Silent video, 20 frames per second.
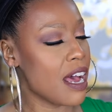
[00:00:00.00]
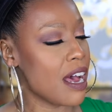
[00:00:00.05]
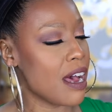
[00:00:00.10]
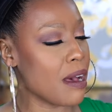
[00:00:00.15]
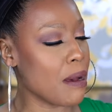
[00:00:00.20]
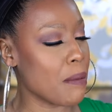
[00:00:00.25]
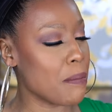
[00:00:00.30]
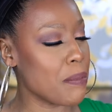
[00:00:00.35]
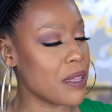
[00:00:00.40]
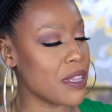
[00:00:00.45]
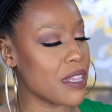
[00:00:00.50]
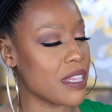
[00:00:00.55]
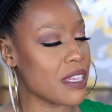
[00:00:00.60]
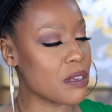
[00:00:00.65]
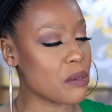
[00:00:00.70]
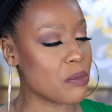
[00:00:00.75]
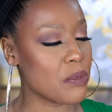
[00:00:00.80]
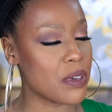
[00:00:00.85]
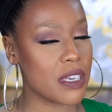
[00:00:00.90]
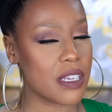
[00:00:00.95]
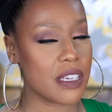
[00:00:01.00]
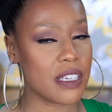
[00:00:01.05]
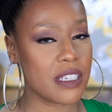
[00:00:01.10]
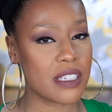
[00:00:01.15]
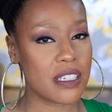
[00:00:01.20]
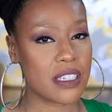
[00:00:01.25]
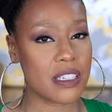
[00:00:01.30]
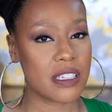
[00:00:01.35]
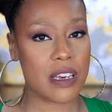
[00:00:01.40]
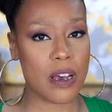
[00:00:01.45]
But this one is
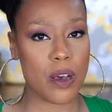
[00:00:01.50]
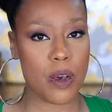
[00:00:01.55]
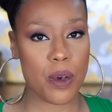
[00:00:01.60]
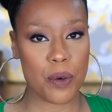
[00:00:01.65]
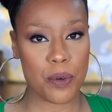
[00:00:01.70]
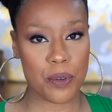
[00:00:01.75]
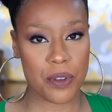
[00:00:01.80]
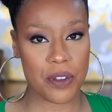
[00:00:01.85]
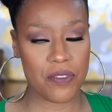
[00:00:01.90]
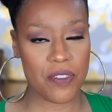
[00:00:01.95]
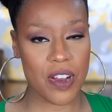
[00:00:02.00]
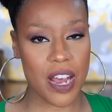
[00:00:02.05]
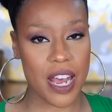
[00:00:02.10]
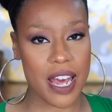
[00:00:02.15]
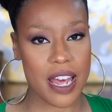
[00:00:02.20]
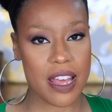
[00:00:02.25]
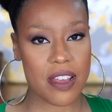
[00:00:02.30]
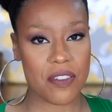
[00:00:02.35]
so divine.